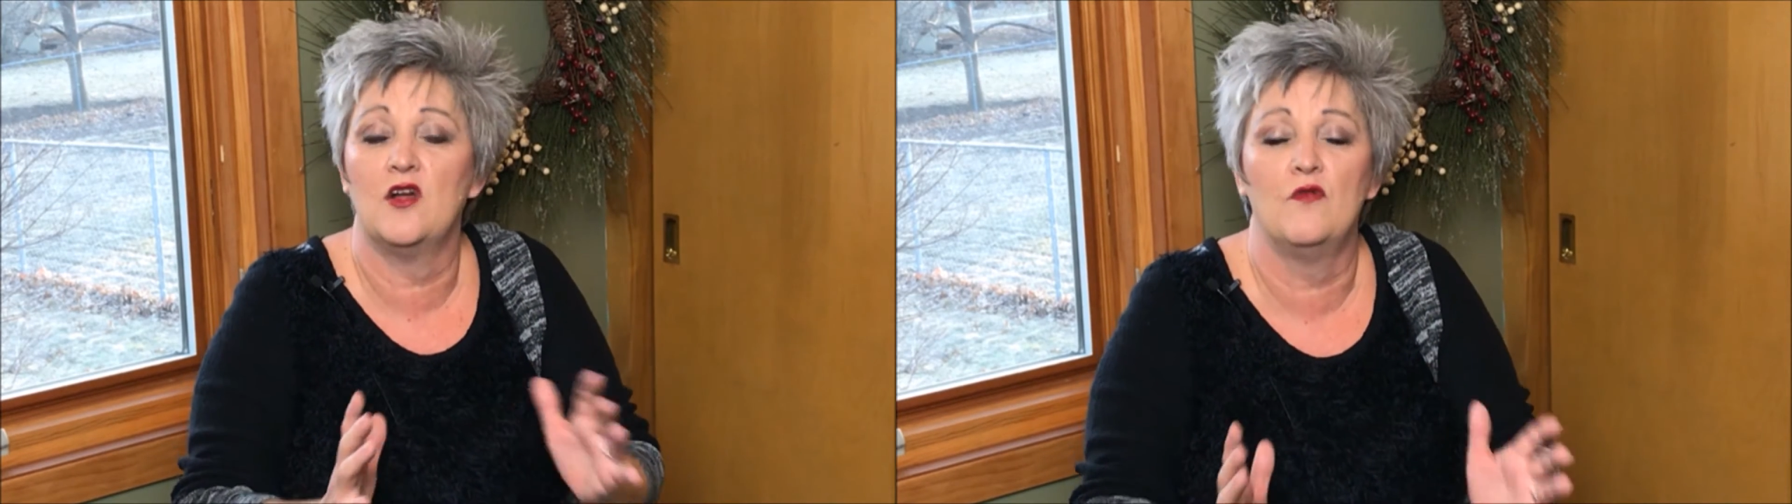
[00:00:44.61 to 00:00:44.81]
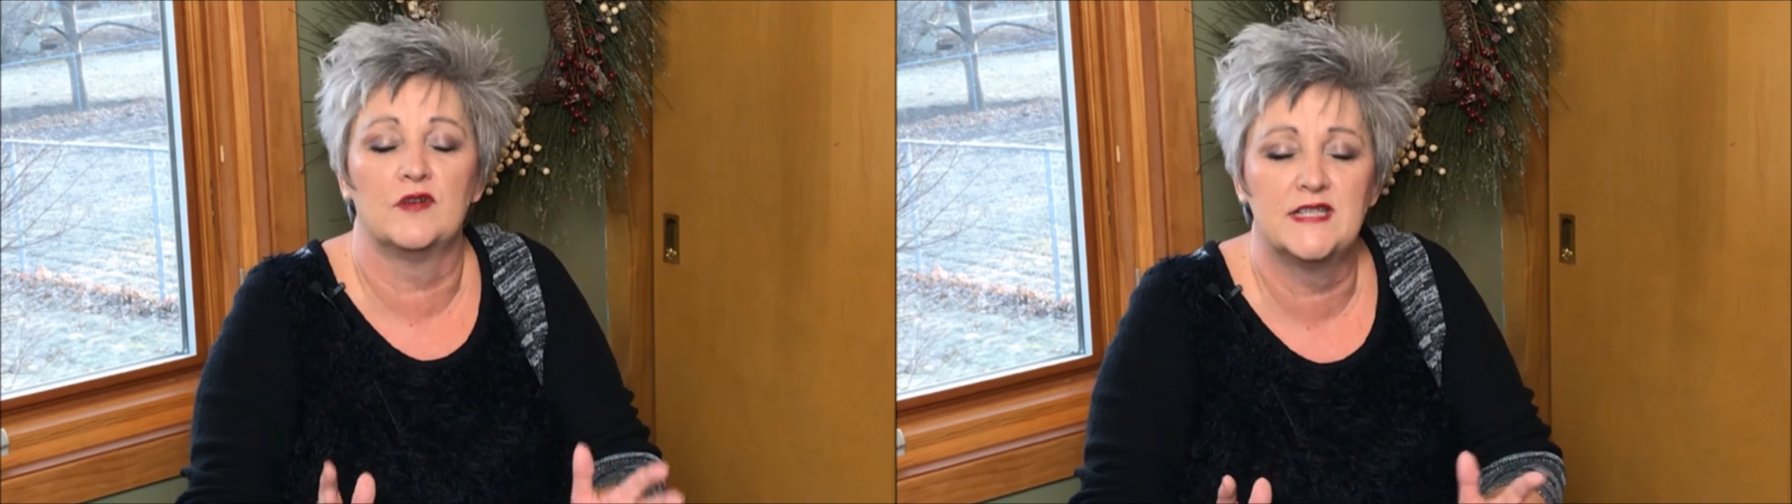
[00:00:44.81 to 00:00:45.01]

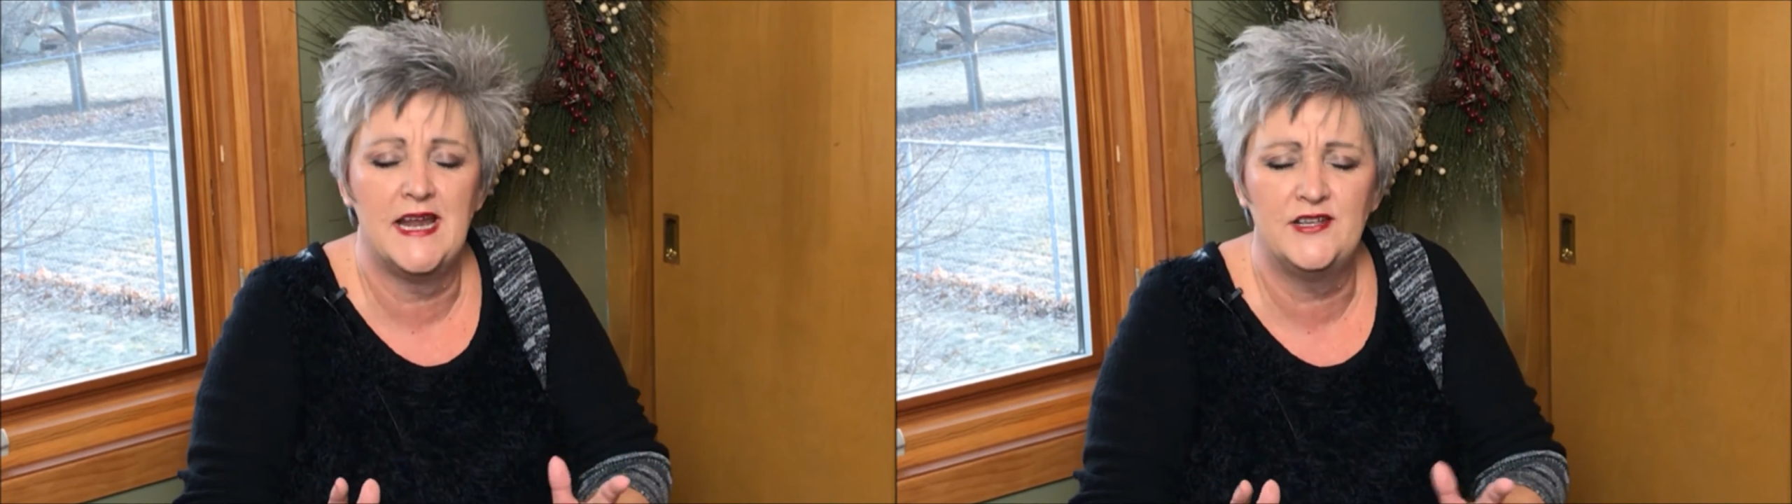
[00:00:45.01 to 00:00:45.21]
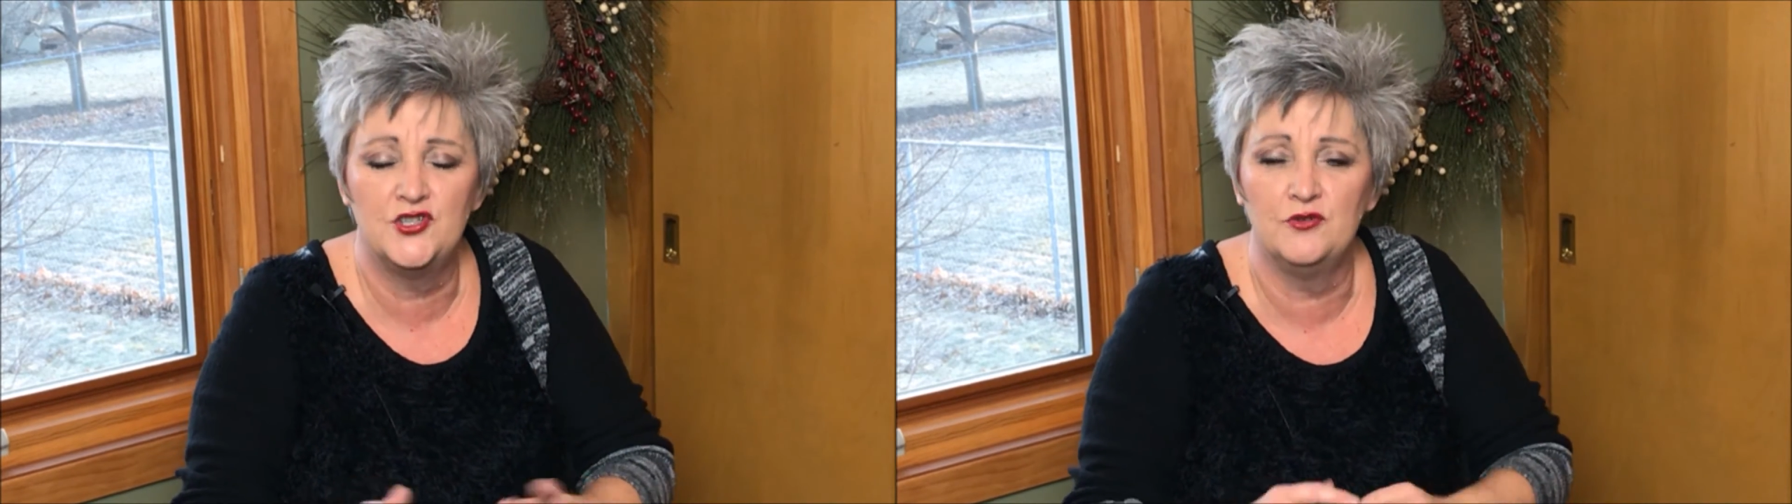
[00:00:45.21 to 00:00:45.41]

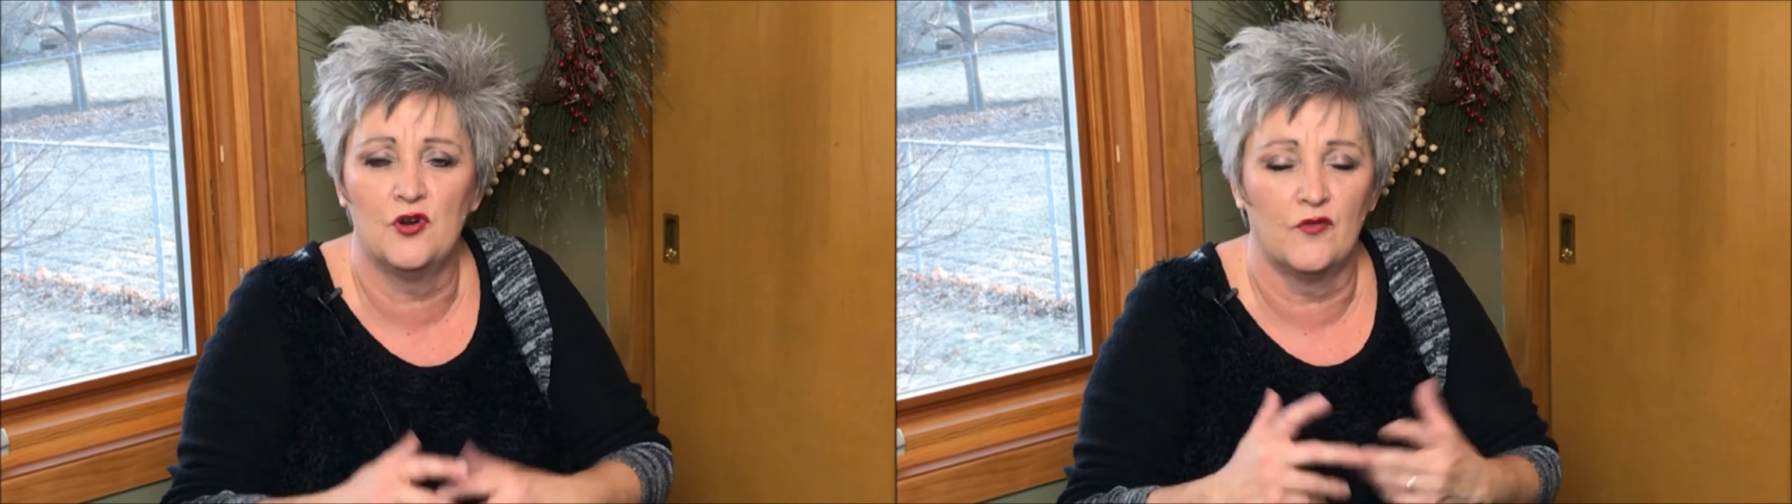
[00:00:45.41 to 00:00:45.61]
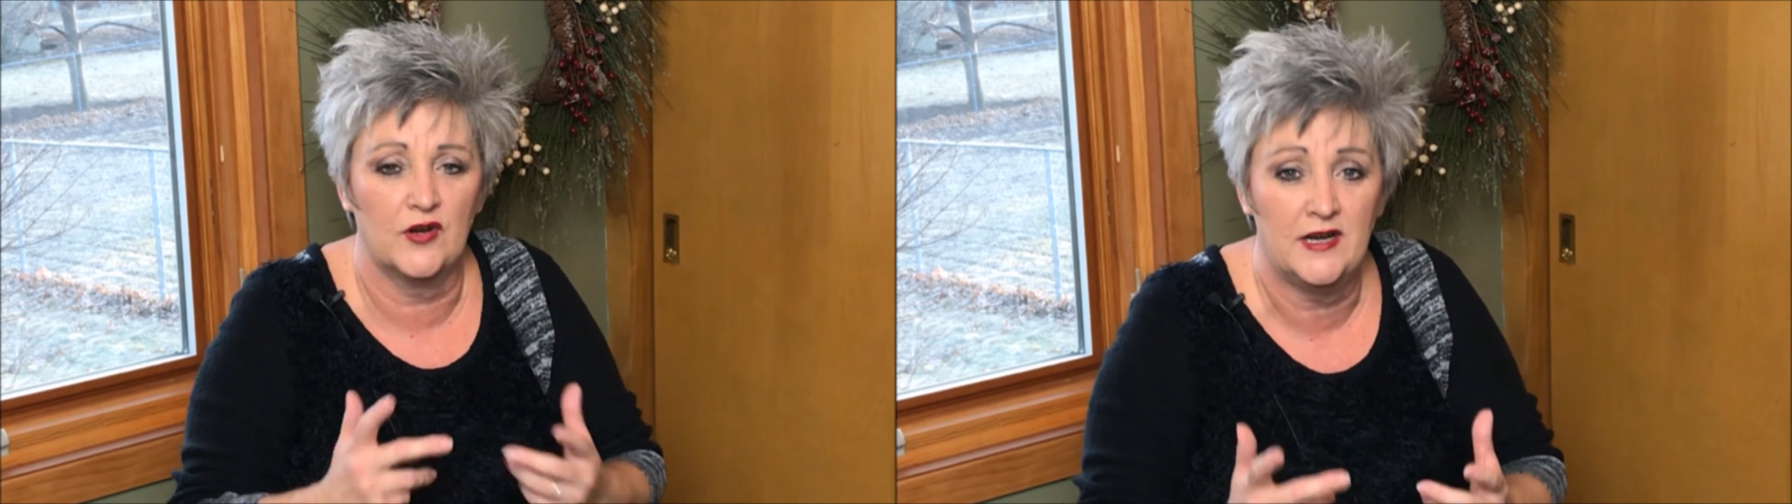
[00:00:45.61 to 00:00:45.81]
overtakes you it
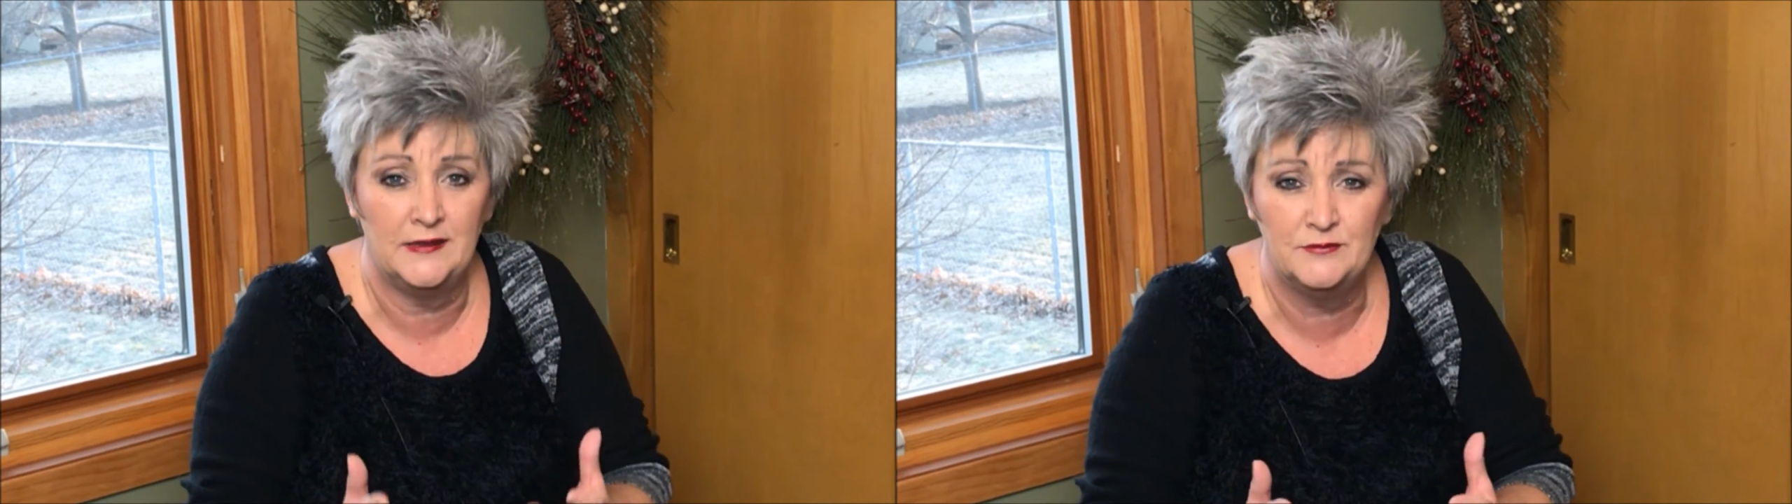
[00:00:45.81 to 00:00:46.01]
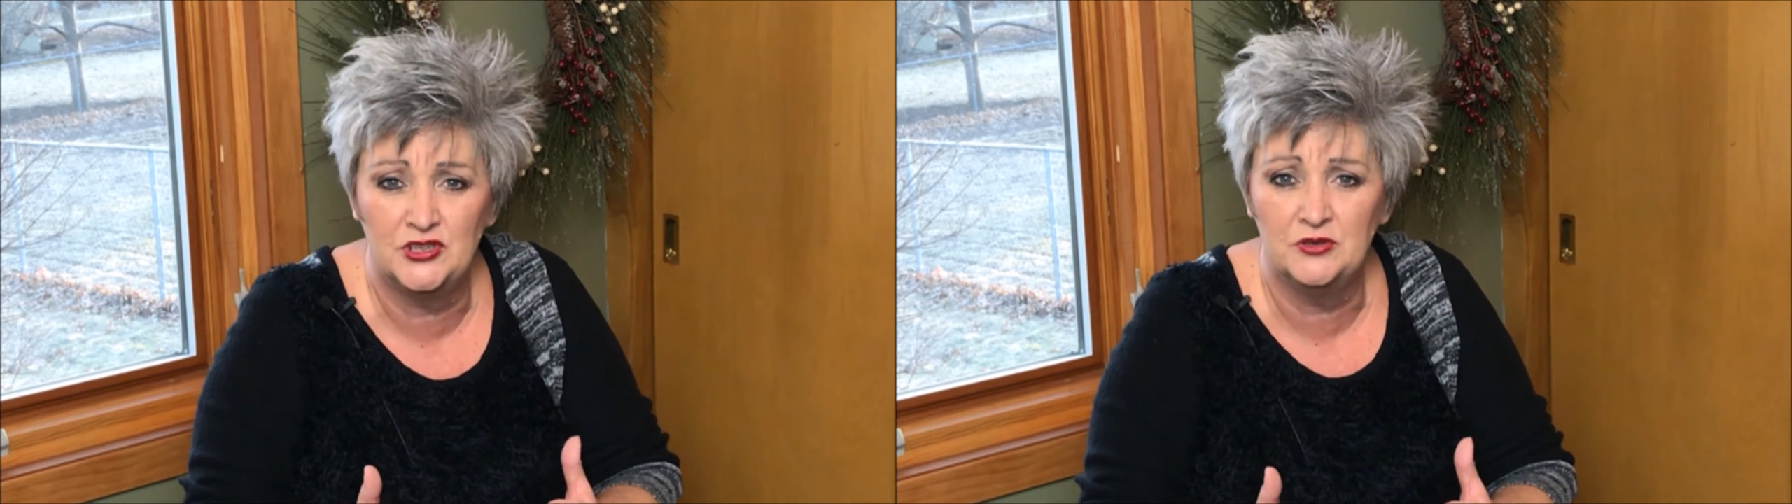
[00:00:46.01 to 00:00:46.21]

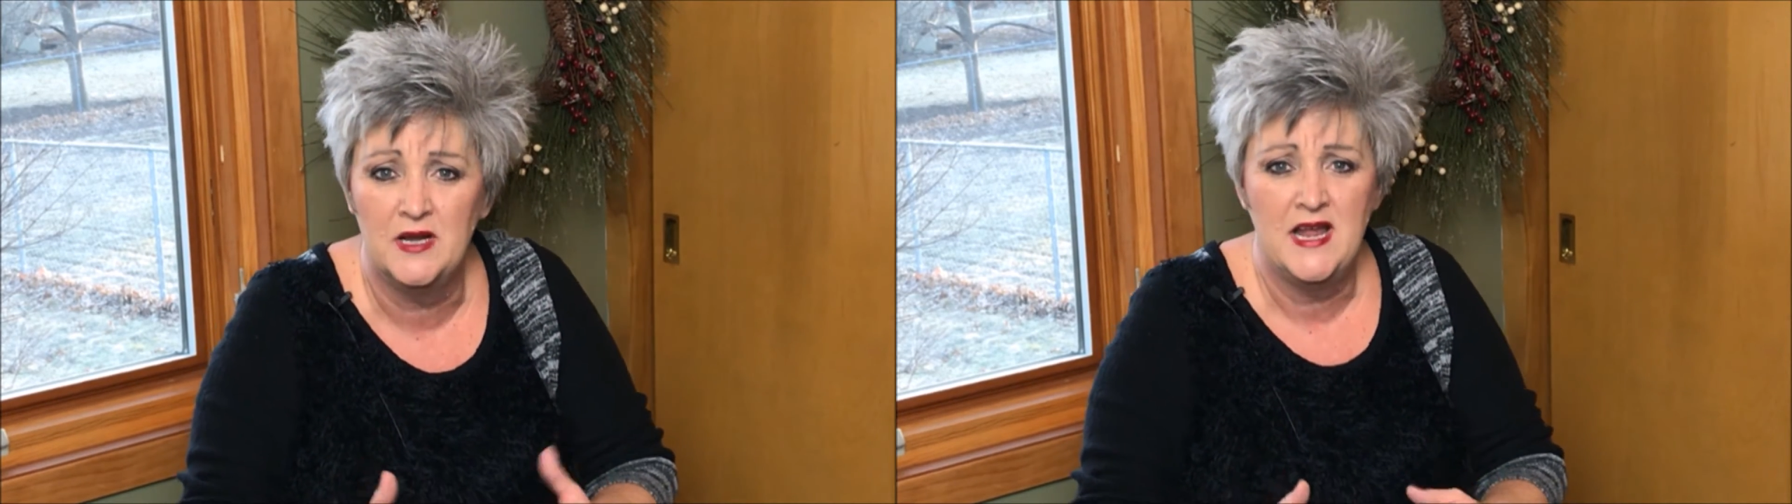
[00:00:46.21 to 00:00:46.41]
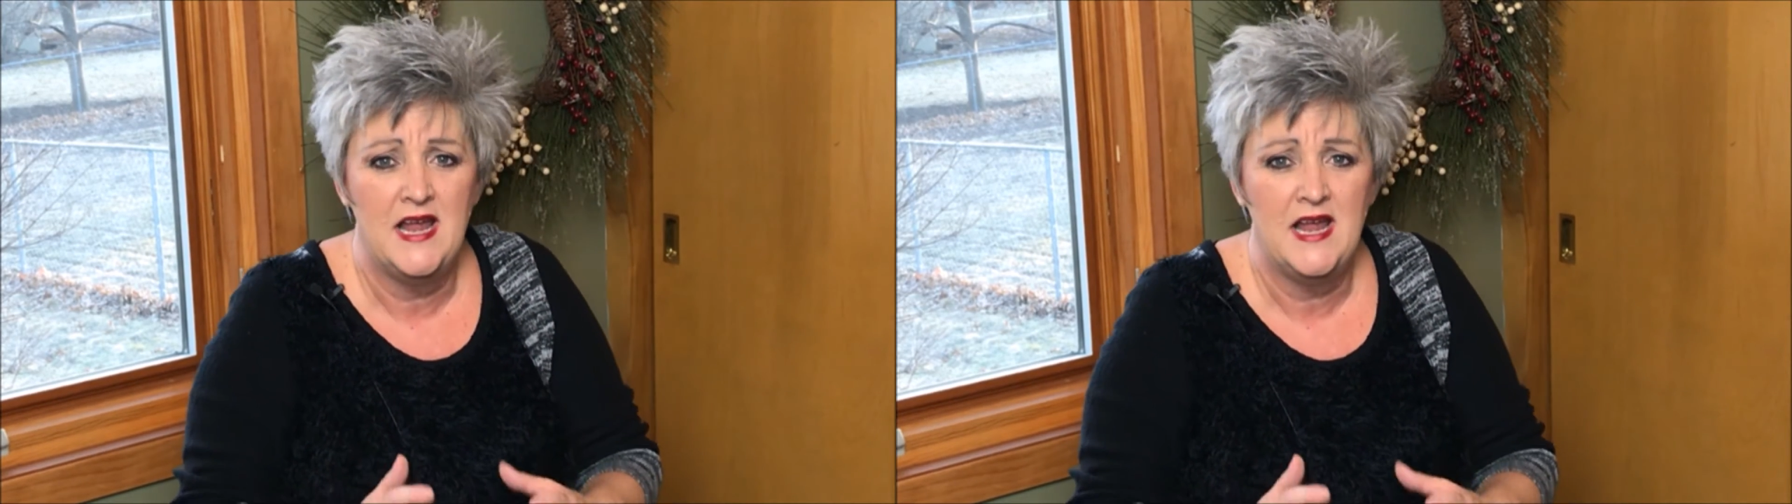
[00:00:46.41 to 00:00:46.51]
overcomes you